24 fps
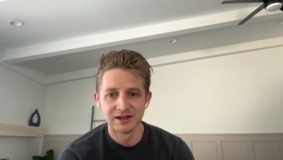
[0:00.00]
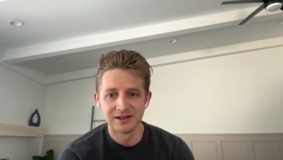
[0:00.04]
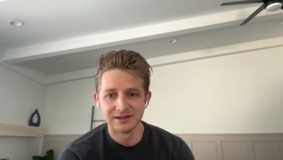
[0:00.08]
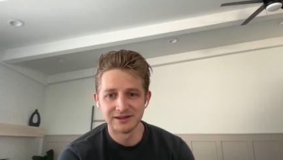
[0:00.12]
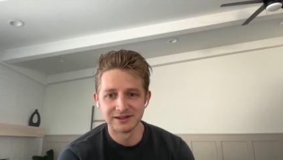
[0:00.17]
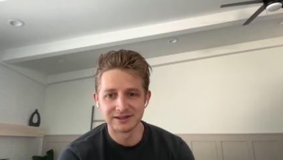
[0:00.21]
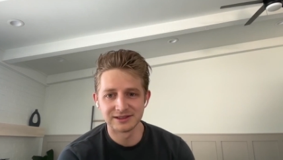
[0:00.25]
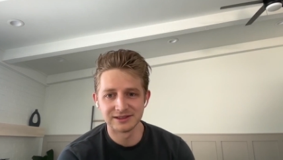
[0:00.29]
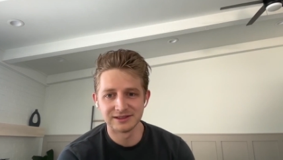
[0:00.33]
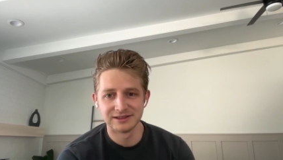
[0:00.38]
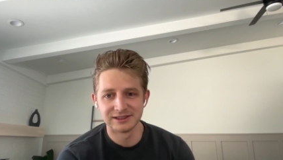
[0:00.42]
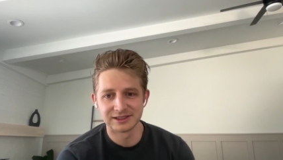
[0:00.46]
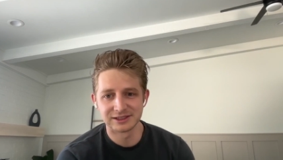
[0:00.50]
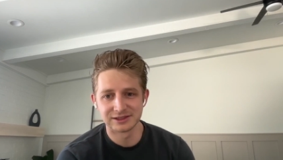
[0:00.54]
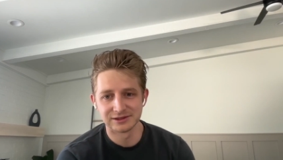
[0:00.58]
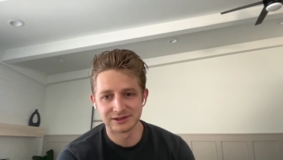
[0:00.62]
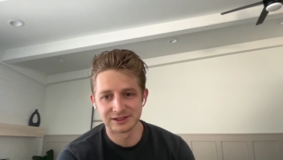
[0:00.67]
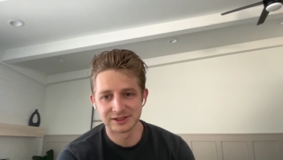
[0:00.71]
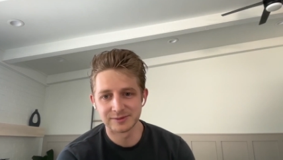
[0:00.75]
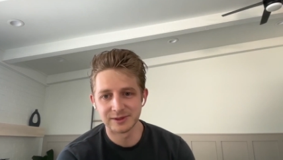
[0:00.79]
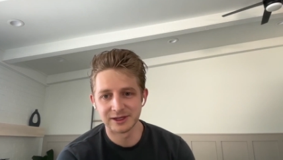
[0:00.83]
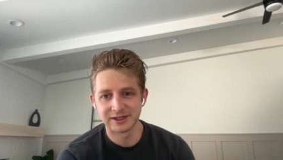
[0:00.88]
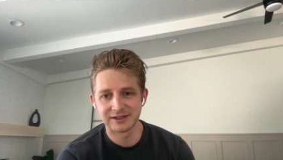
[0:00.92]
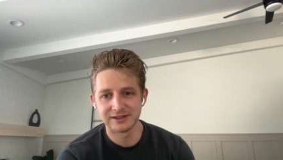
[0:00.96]
This additional
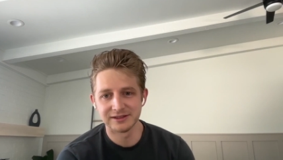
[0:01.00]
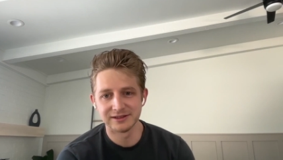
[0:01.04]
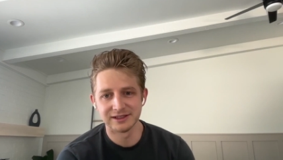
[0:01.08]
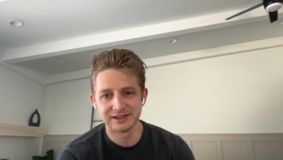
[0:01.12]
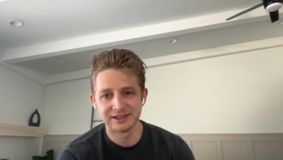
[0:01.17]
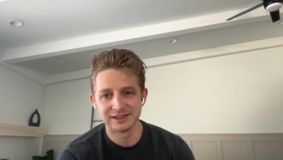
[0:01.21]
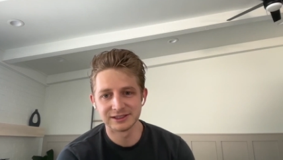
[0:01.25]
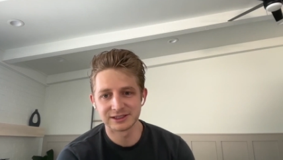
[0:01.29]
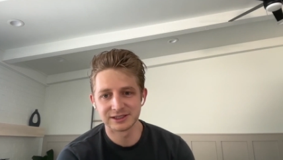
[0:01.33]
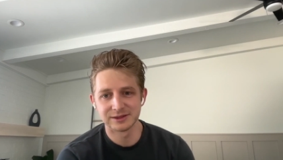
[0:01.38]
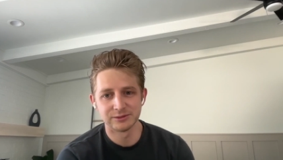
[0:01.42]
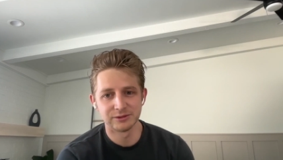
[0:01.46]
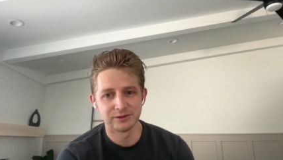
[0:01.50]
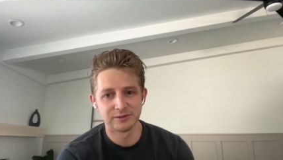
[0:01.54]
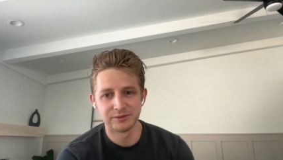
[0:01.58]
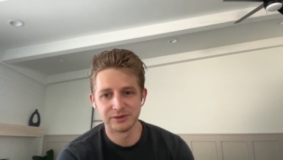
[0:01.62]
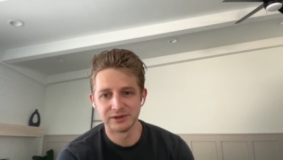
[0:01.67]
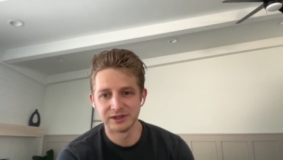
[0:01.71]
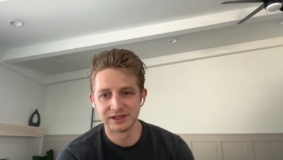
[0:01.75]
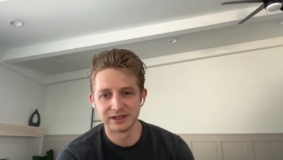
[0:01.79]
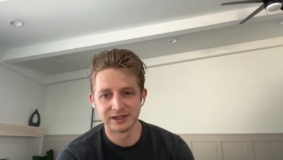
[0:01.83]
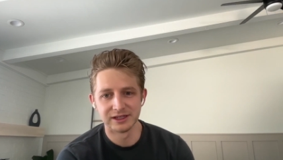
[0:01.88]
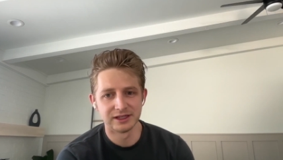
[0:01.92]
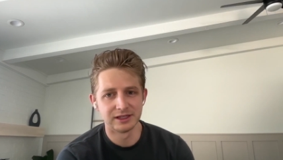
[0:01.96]
speculation will
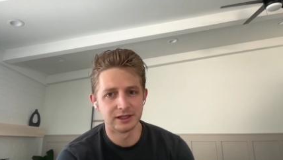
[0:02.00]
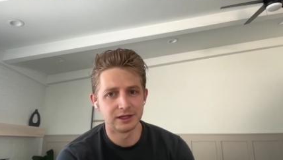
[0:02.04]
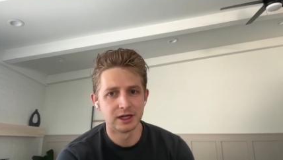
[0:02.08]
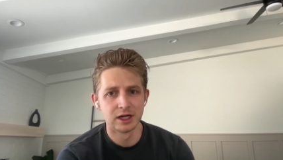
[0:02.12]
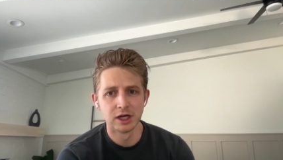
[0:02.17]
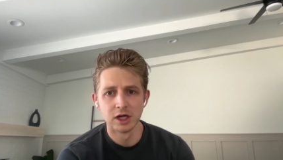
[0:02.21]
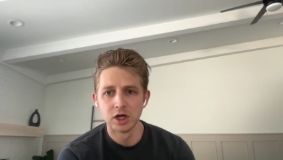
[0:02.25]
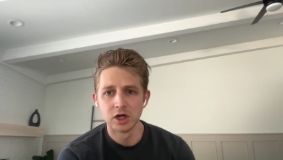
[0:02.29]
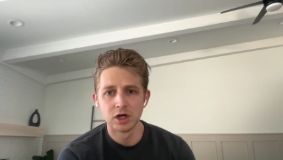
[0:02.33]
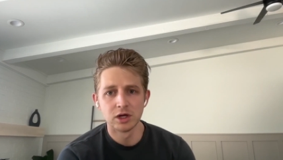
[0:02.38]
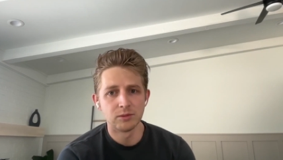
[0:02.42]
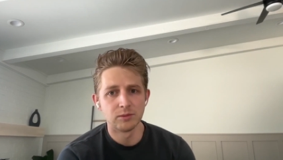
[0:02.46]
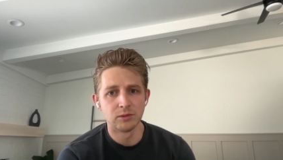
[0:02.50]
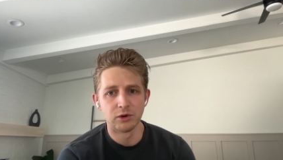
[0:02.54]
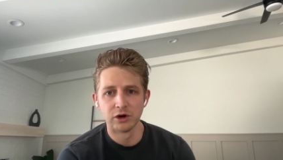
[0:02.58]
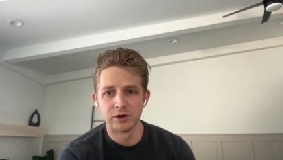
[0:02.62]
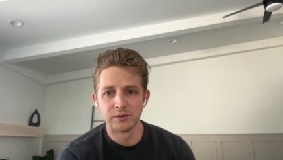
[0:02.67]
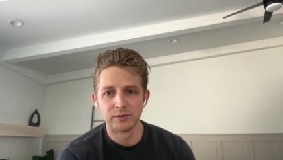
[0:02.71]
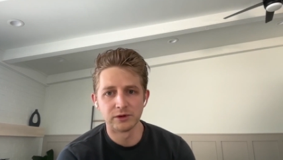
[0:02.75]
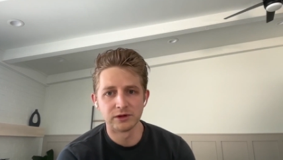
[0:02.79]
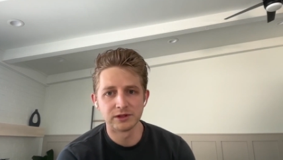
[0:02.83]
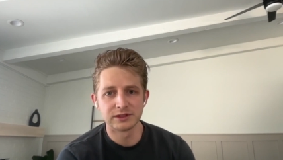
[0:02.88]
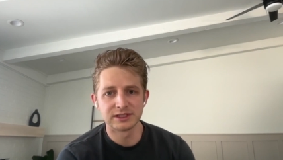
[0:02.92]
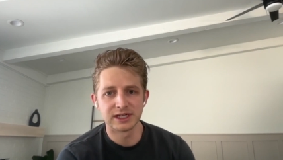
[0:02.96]
bring in more and
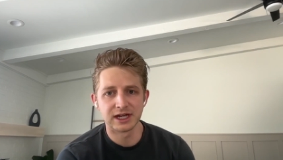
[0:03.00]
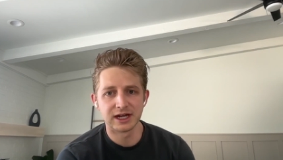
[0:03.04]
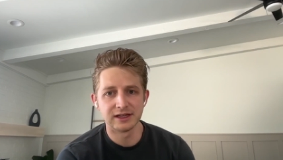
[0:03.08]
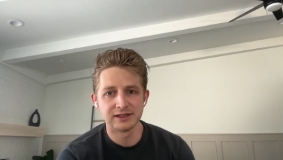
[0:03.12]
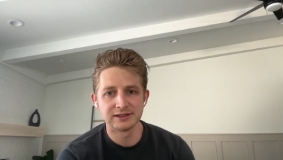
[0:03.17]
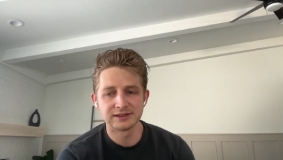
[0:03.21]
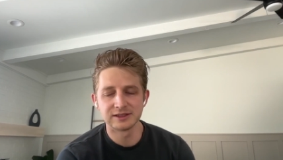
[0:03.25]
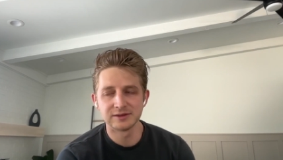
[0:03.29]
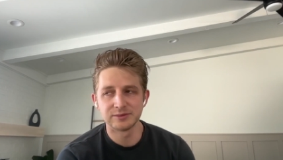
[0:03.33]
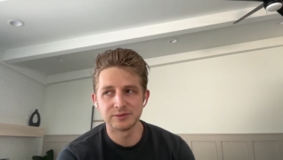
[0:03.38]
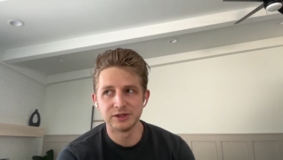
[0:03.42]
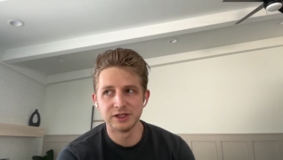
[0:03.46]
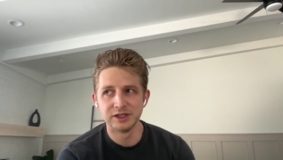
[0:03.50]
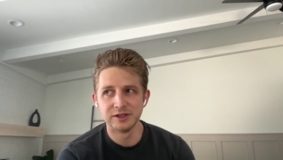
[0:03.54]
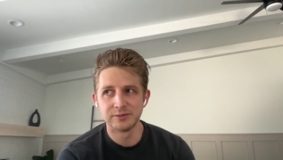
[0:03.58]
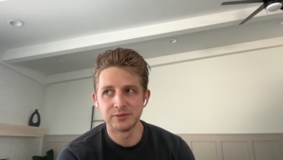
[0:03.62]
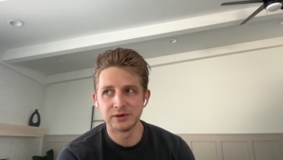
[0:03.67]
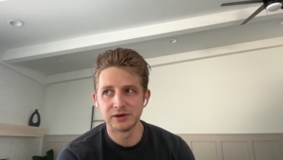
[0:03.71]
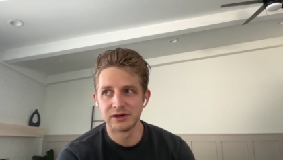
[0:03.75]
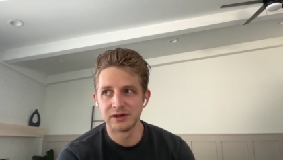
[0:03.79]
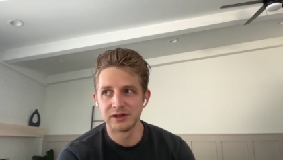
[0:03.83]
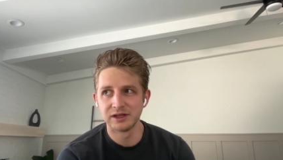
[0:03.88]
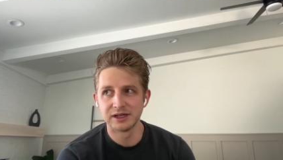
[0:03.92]
more talented people.